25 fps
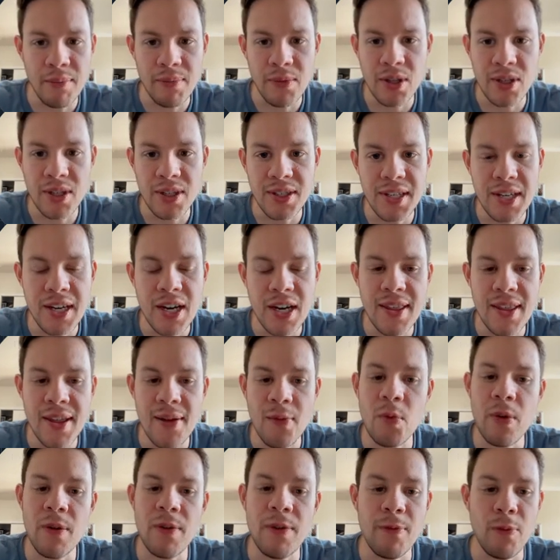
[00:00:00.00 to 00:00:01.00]
You can see here
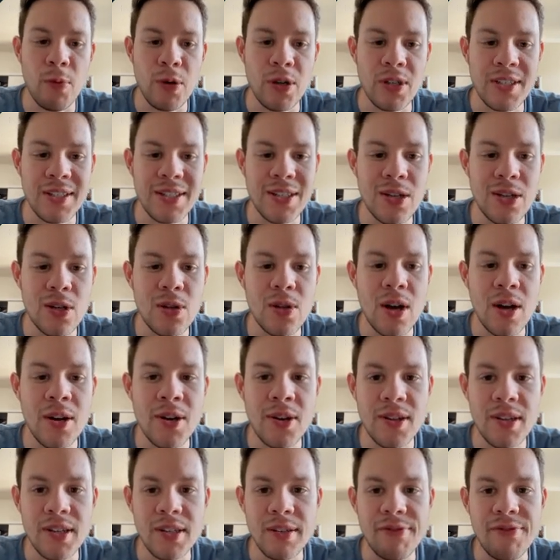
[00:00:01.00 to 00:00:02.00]
that we're still
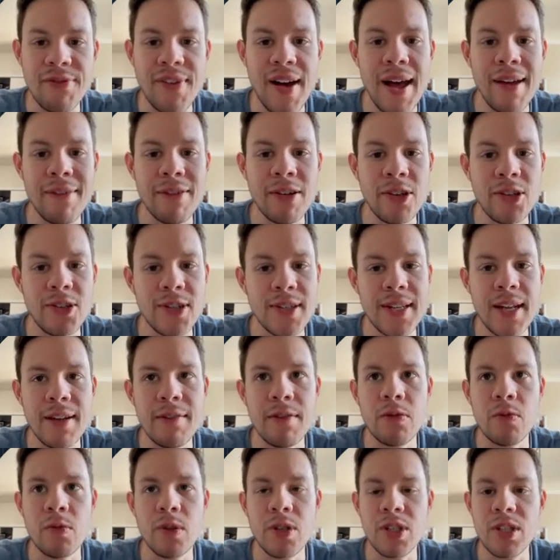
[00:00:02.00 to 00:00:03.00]
under this 500
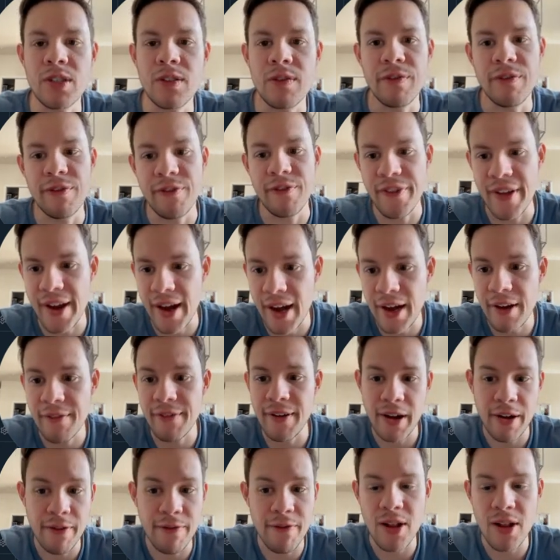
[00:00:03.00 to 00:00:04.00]
level, which is very,
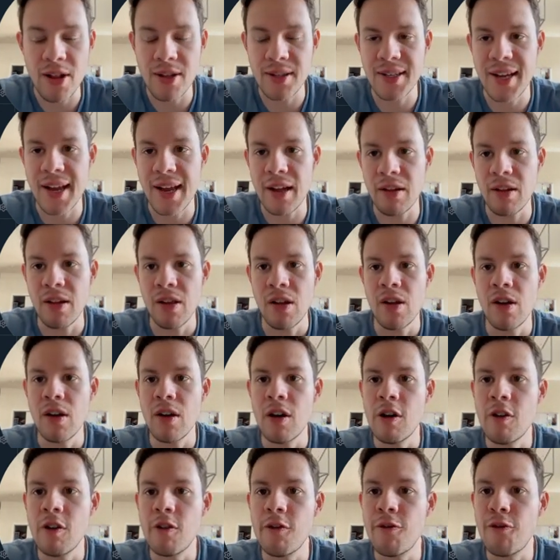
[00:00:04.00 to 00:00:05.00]
very volatile
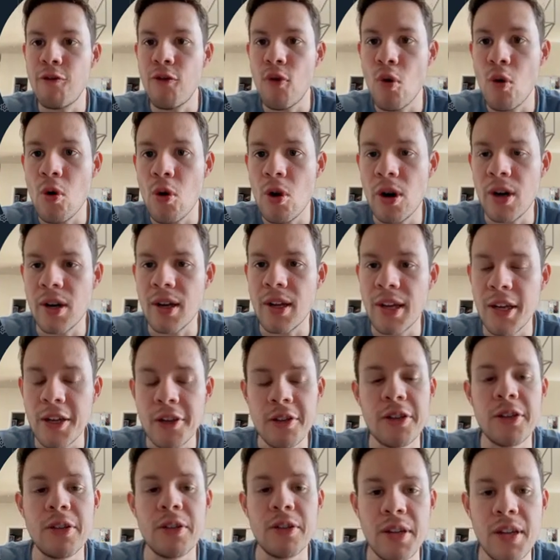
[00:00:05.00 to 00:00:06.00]
for
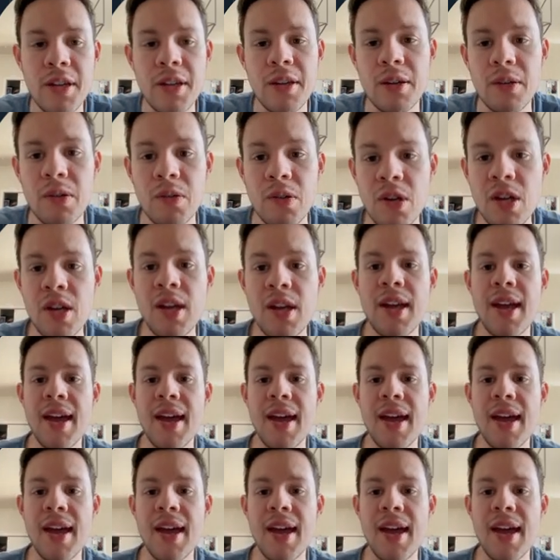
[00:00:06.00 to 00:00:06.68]
QQQ.